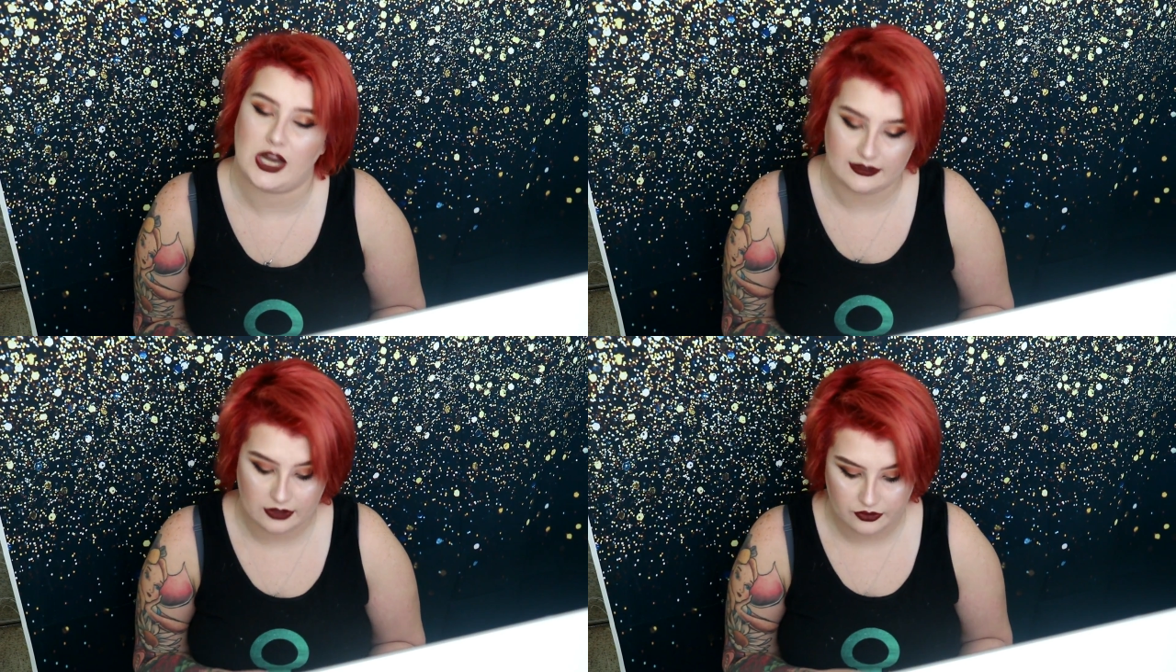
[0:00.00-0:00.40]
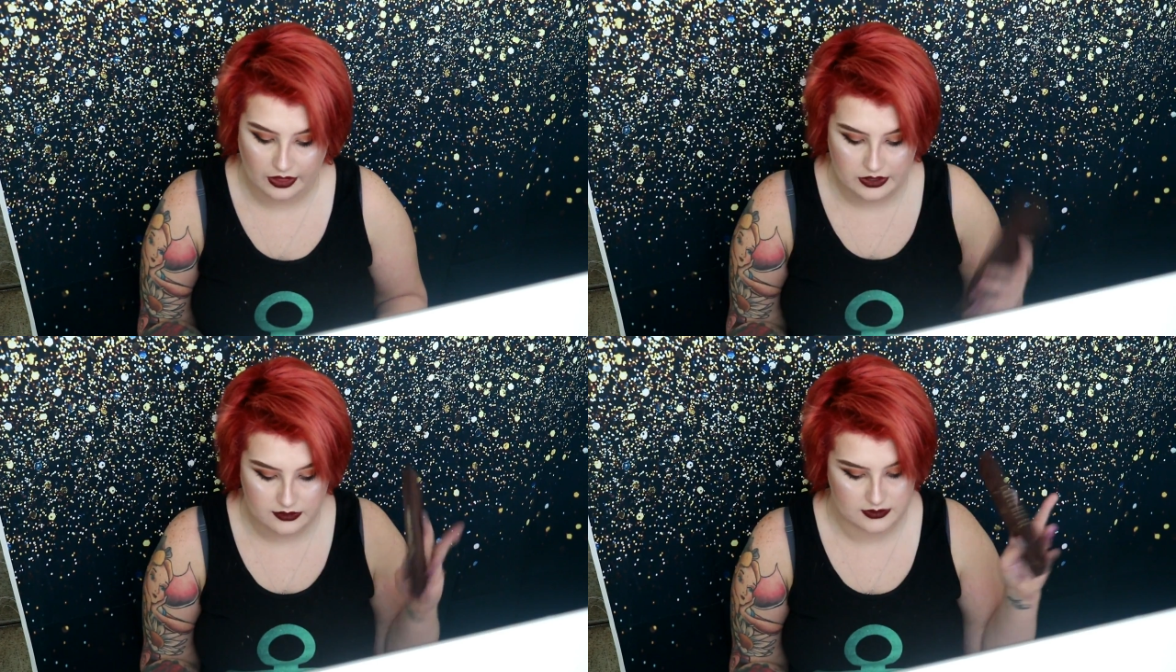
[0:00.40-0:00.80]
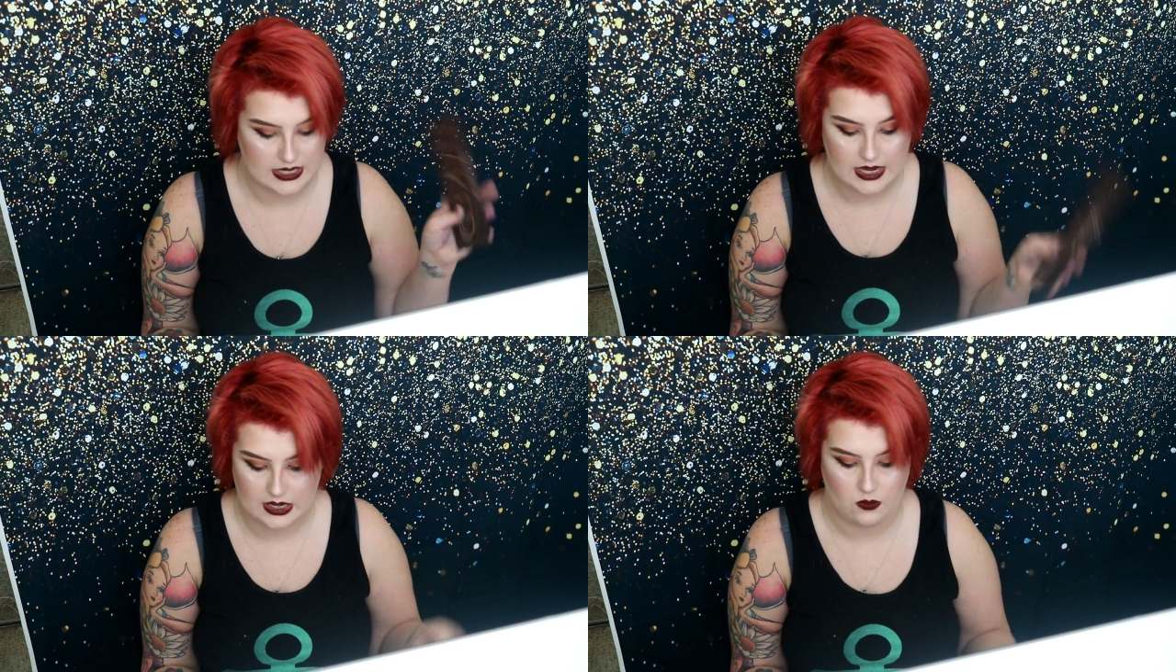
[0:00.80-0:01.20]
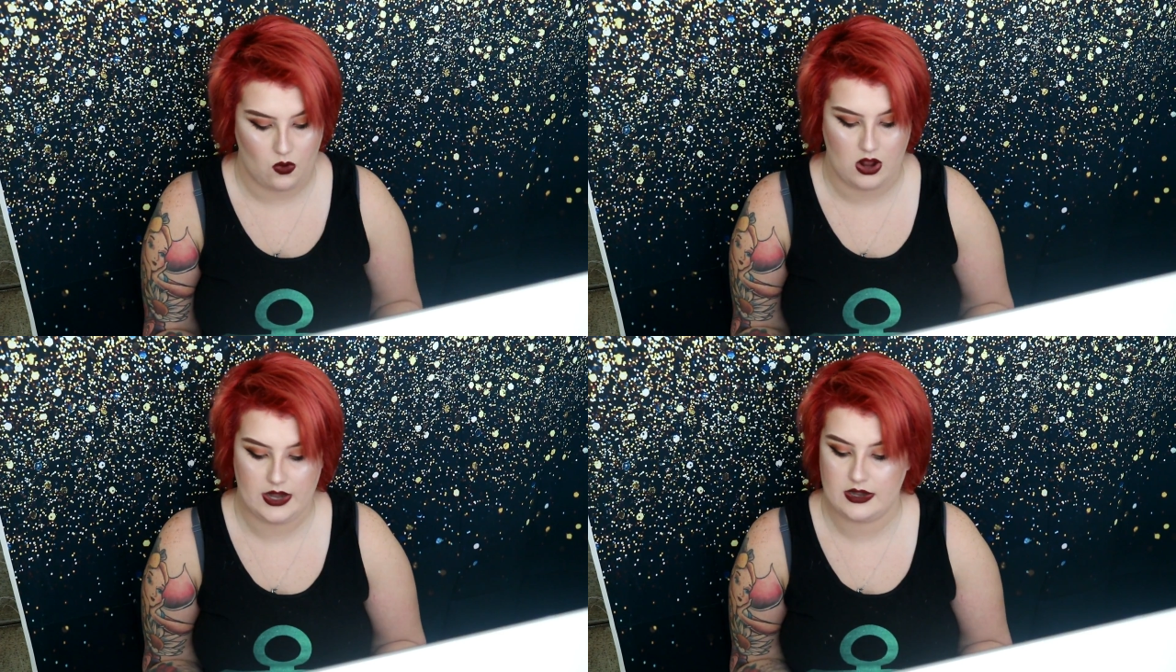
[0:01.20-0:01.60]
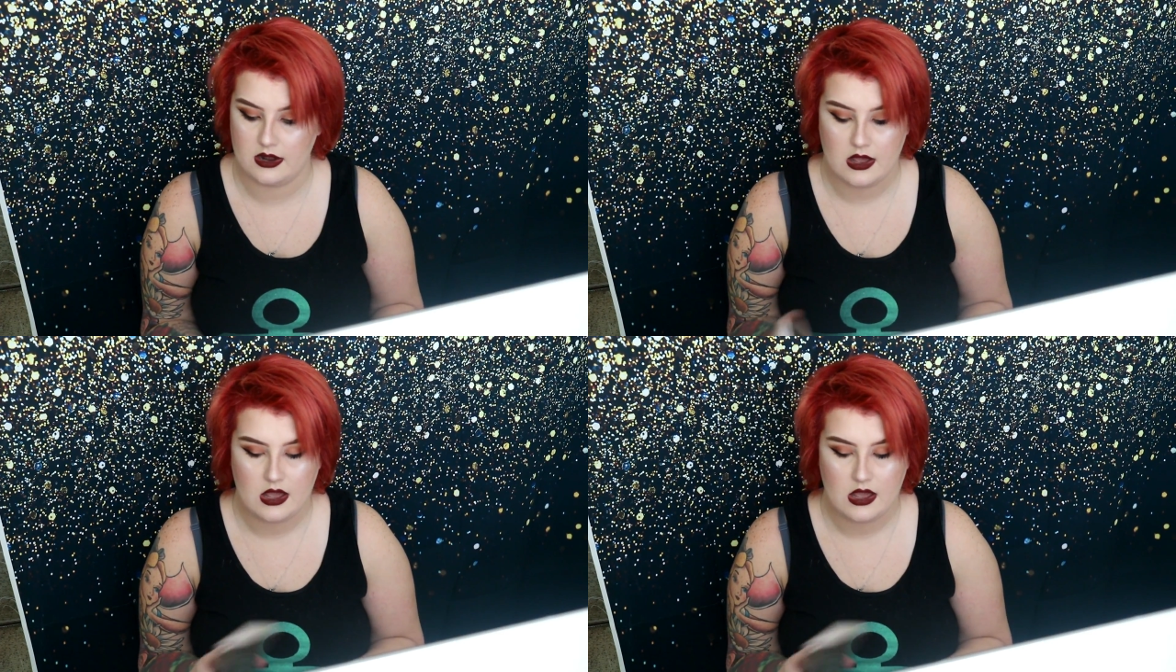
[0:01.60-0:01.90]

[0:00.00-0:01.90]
I literally used Naked 1,